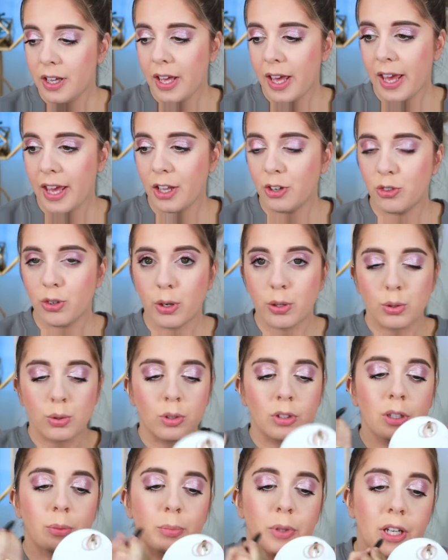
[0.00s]
a
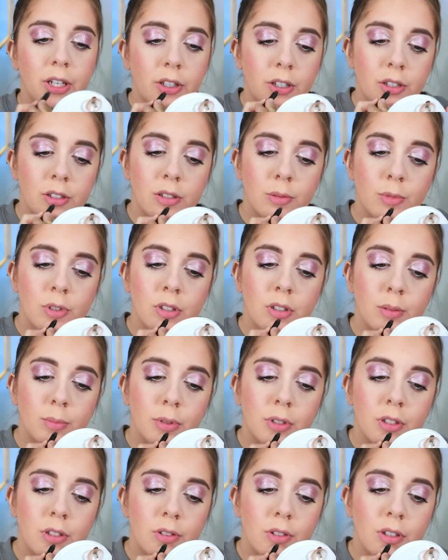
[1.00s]
drugstore lip liner. So I'm just gonna
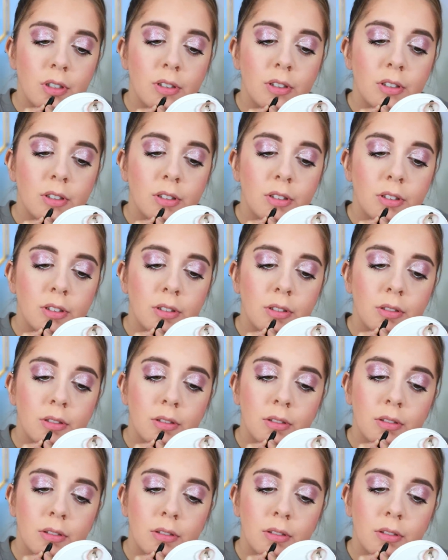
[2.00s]
put this right here.